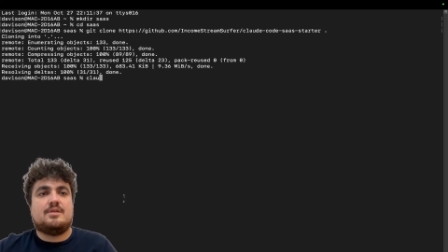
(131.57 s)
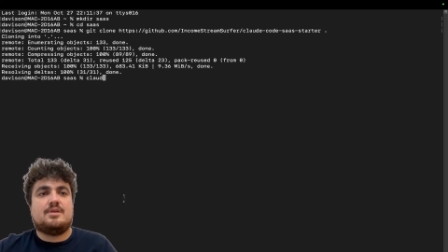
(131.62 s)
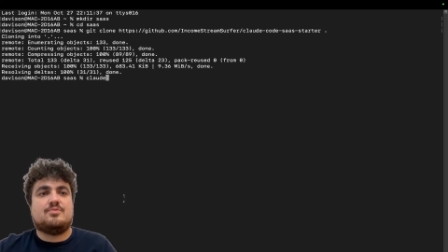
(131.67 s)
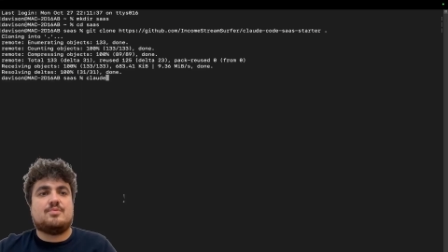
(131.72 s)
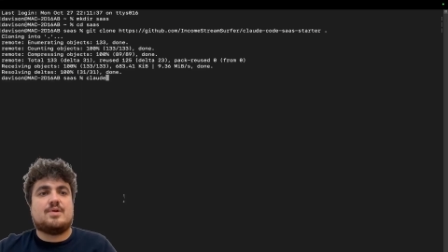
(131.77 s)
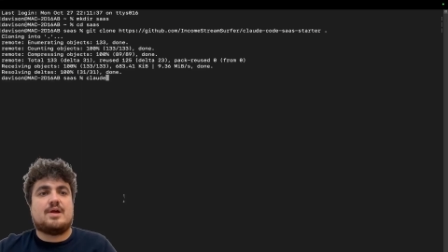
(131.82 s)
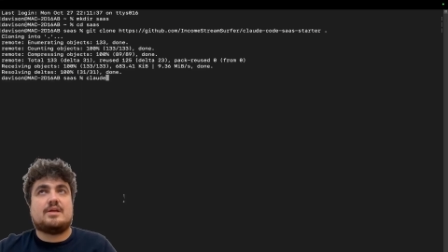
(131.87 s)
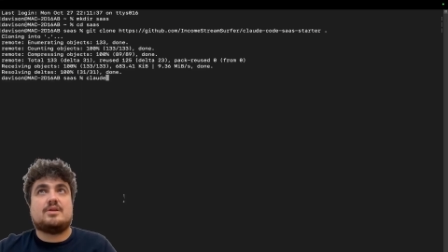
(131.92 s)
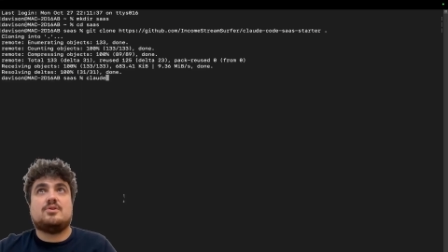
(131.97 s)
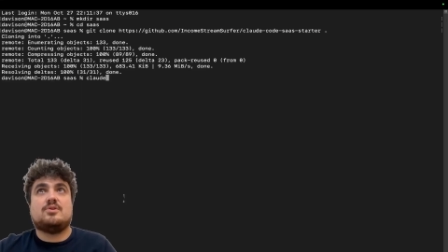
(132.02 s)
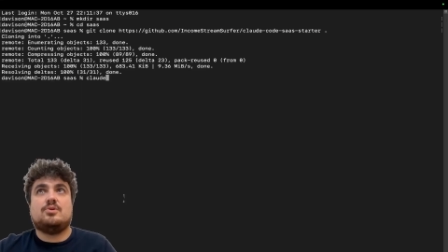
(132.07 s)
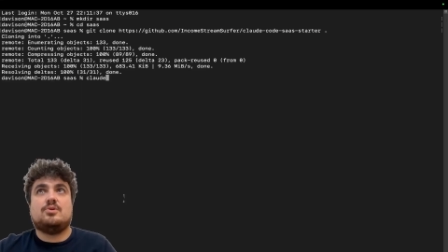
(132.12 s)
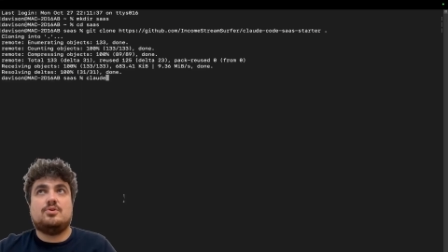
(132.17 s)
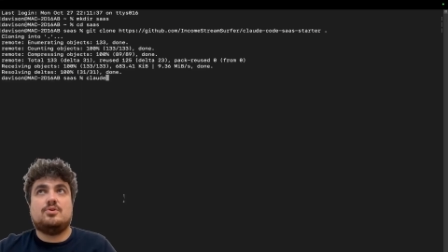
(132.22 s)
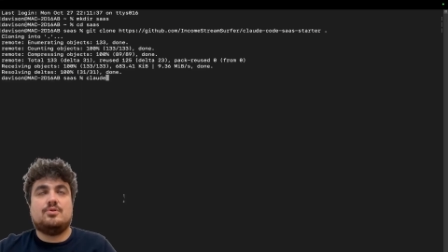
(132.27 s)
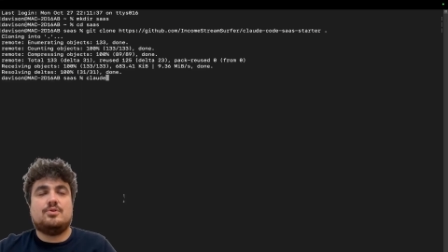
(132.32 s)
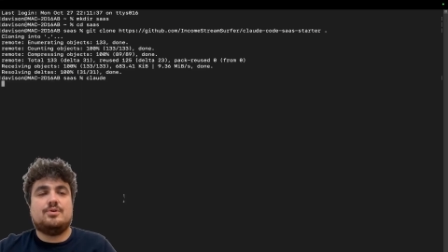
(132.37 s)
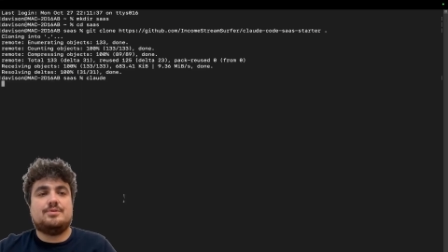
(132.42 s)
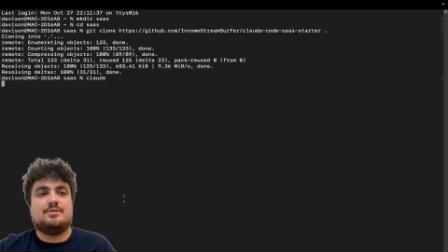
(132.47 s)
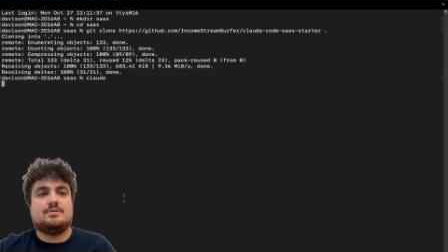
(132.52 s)
And then you write
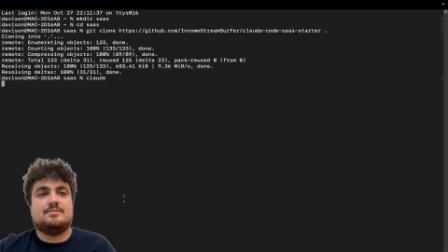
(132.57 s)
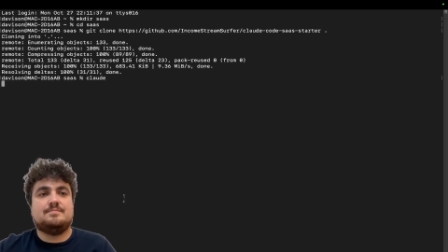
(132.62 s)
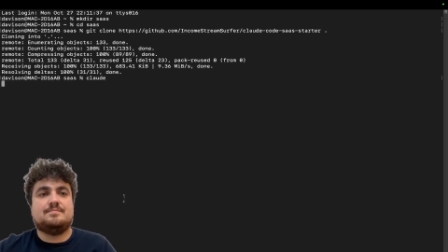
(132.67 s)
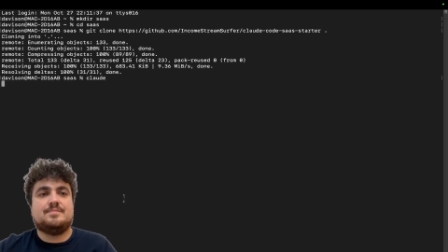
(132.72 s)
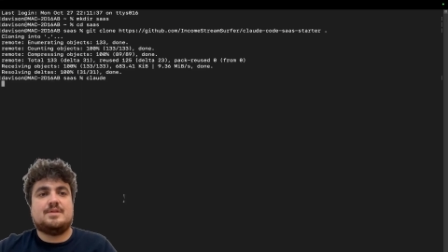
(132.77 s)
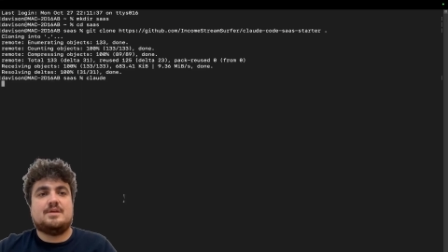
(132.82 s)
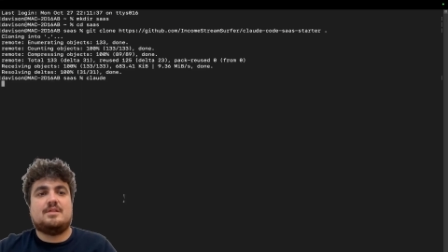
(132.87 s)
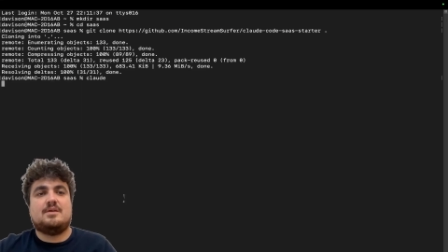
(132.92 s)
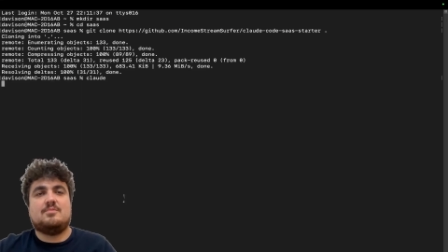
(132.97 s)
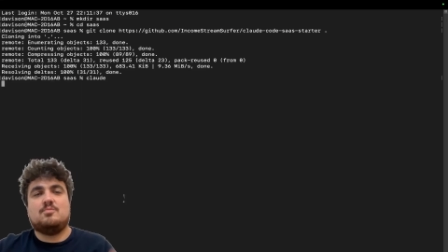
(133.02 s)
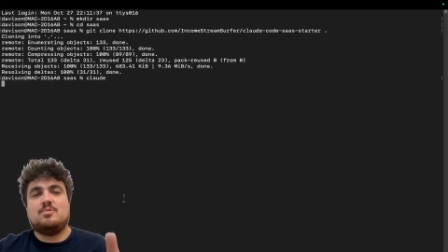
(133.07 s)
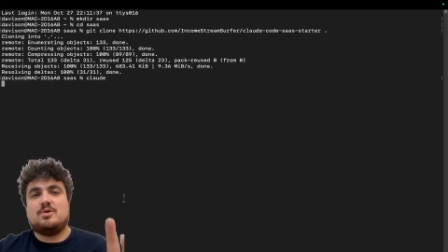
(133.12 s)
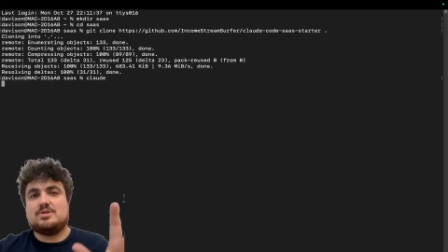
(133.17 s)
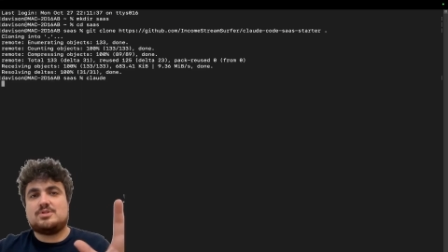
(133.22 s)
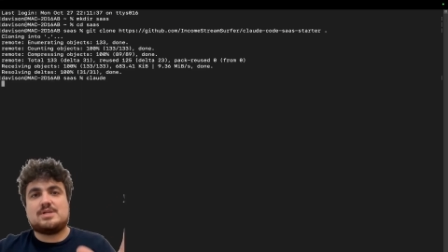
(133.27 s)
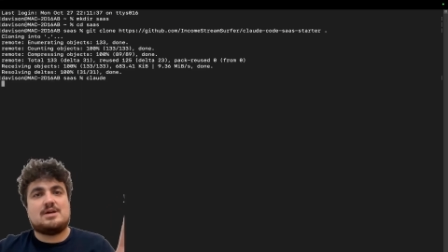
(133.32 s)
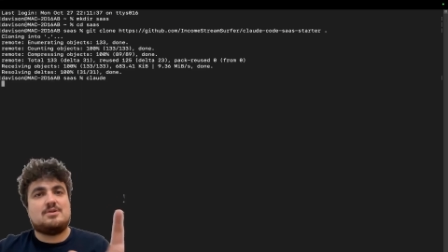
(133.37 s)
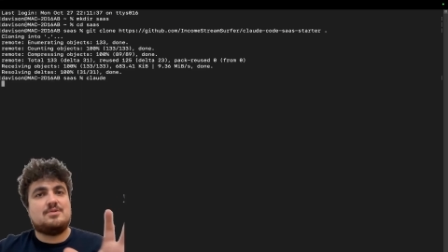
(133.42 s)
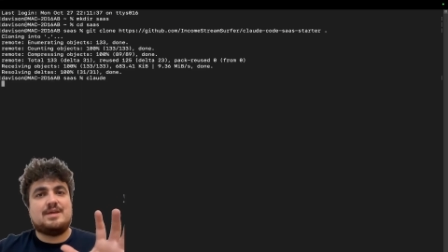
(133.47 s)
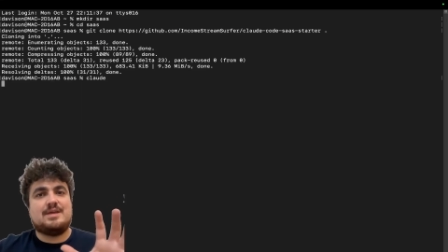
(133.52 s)
Claude. And
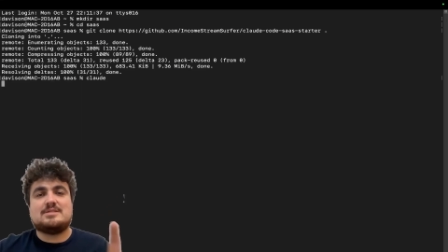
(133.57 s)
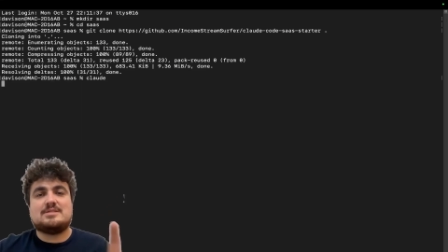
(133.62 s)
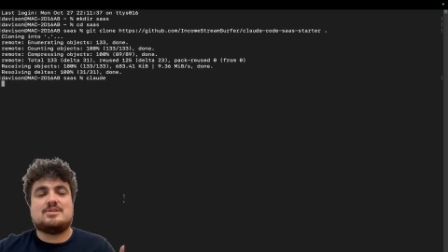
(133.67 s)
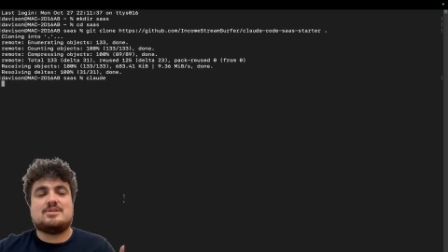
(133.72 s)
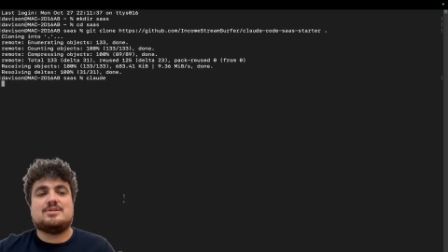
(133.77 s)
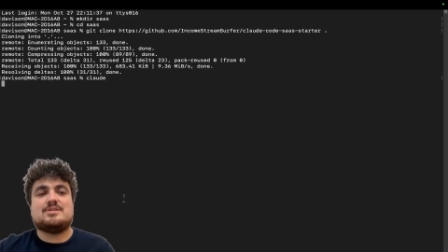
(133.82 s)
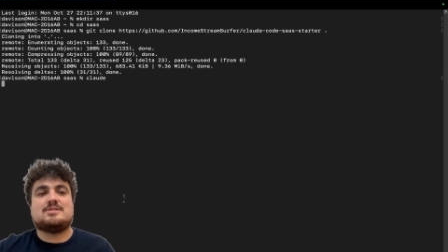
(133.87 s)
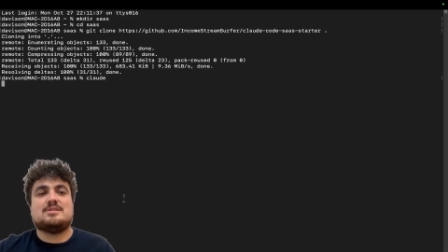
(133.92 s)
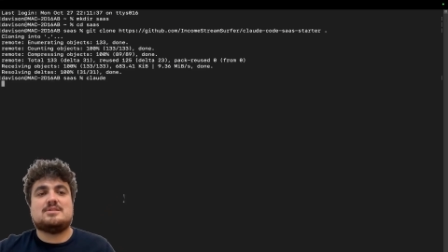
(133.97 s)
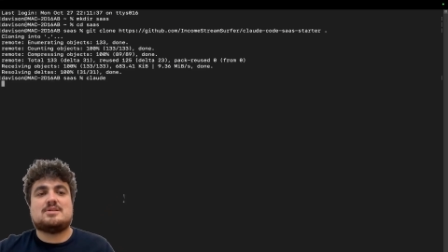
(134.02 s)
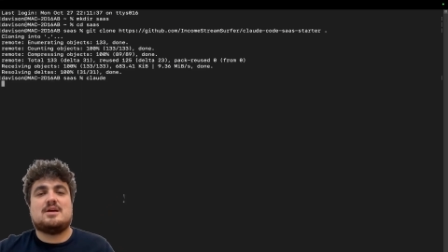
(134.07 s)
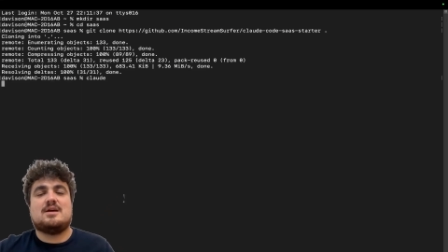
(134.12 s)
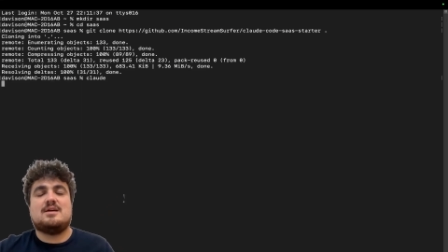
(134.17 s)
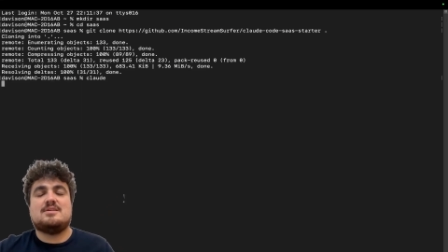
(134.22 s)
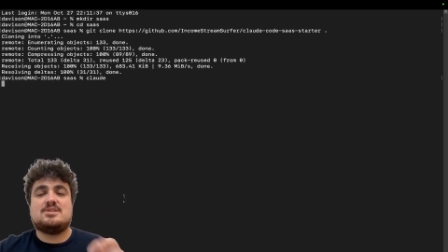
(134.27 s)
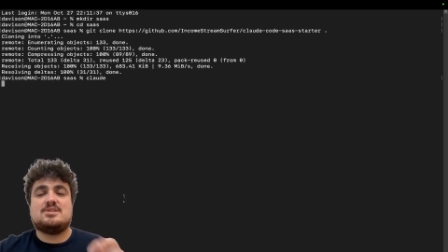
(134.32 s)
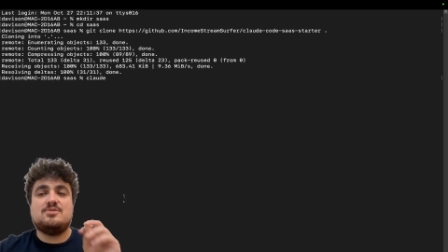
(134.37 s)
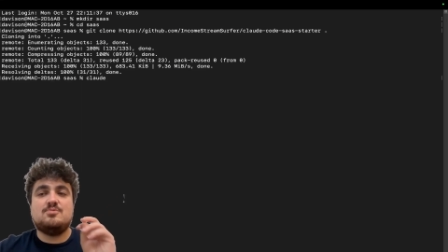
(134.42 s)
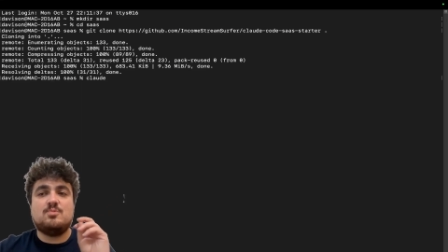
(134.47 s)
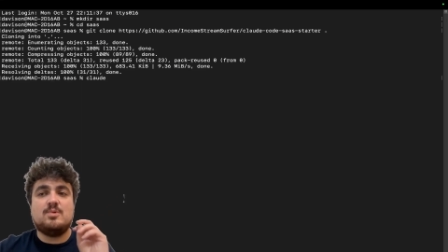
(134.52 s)
then watch how easy this
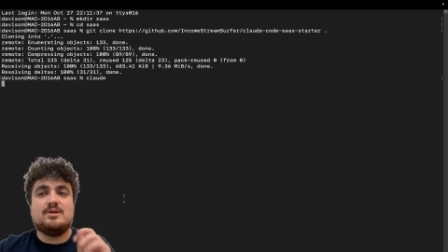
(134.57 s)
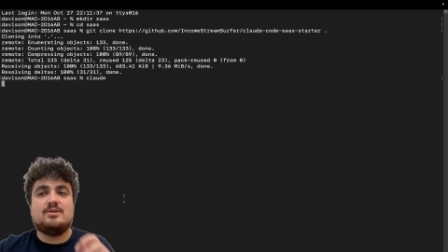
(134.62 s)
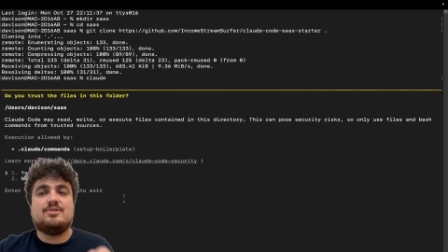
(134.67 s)
is, guys.